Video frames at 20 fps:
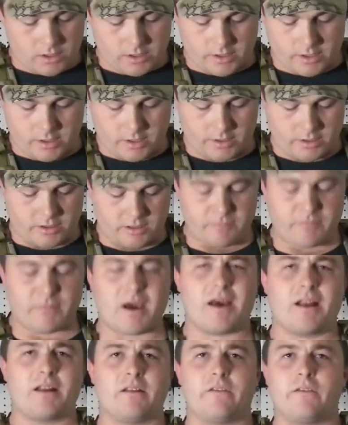Uh, you can
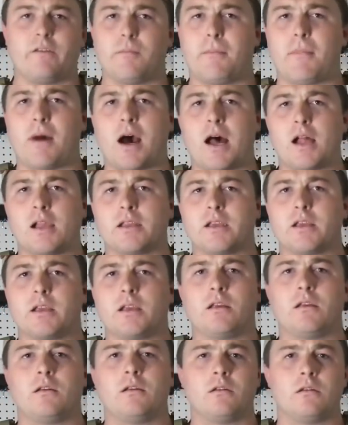mount it to
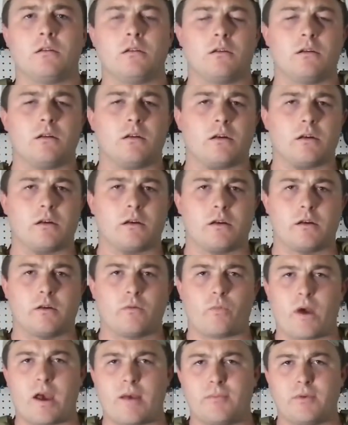MOLLE, uh,
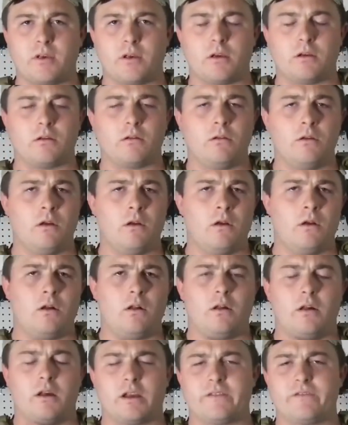webbing.
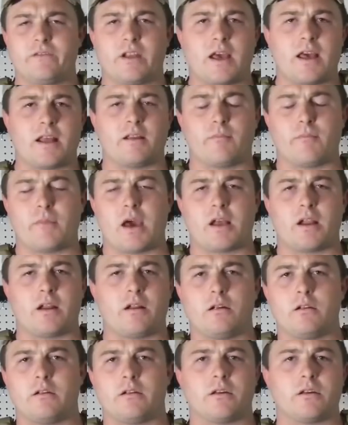I even had it mounted
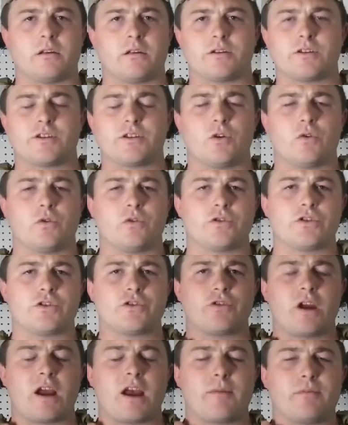on the shoulder
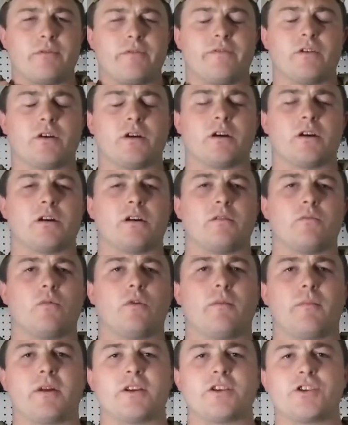strap of uh,
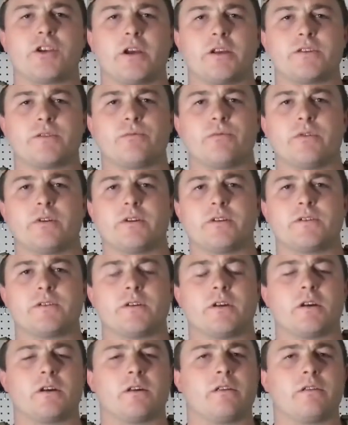one of my chest rigs
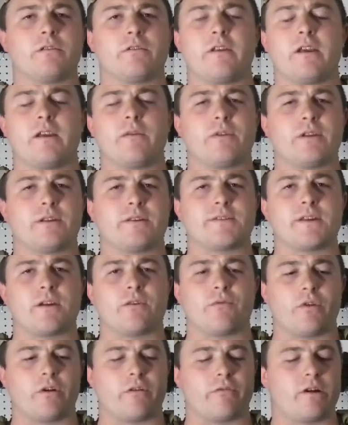uh, the other day when I was out
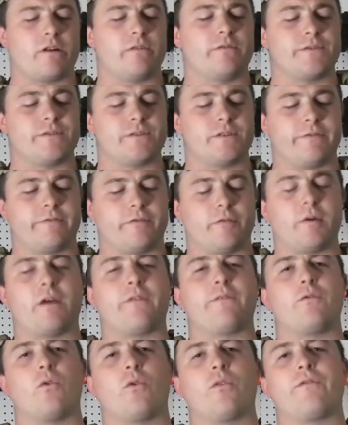running around this thing for about
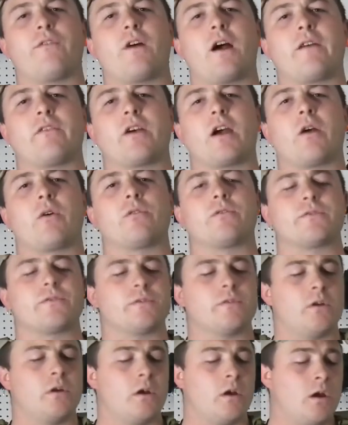four or five
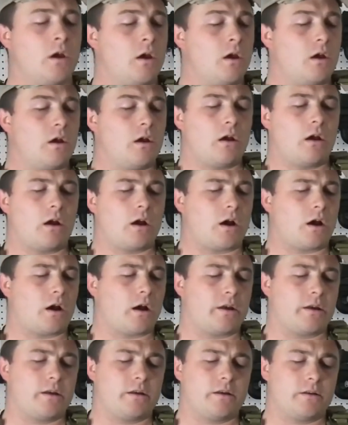hours.
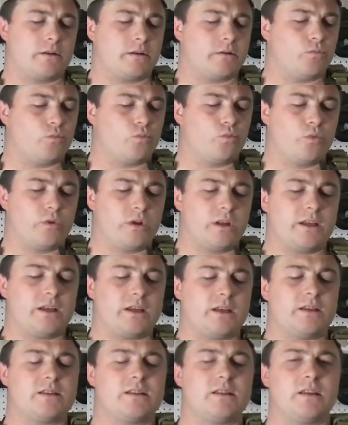Uh, really
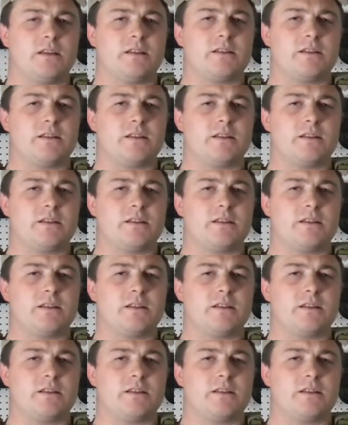easy